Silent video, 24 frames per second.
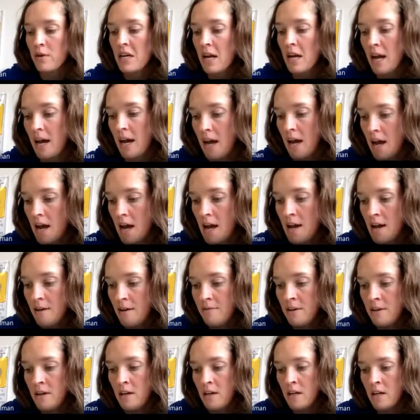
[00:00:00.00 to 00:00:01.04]
have
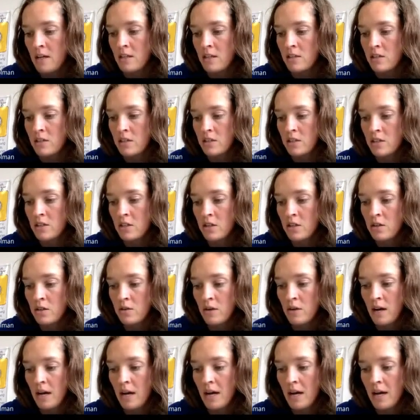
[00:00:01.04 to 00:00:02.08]

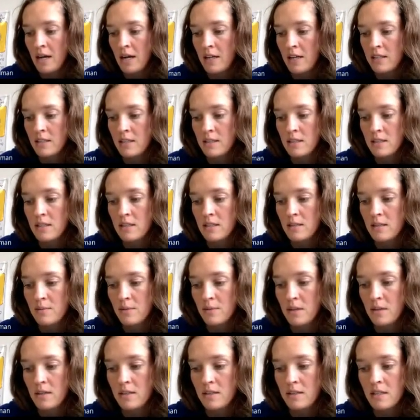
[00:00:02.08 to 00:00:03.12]
2x
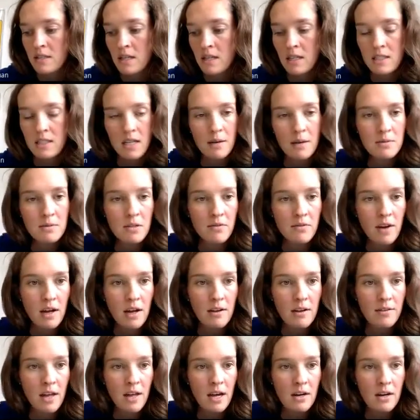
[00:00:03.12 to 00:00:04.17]
plus 6, the absolute
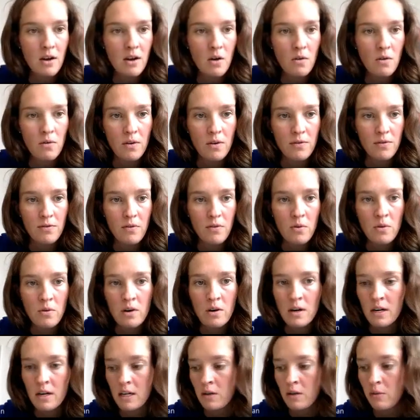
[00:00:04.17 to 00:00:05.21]
value of that over
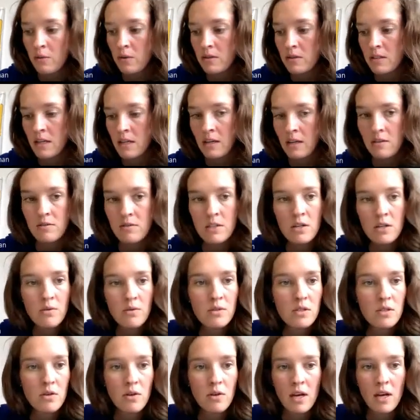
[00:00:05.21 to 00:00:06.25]
4 equals negative 2.
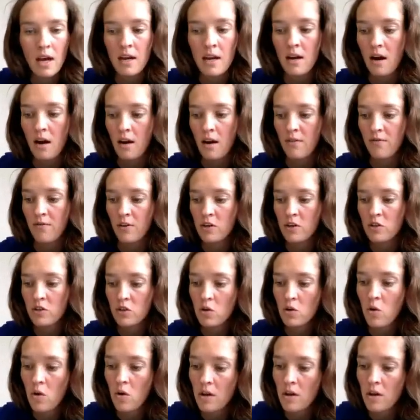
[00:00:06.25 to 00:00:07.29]
So again, our first goal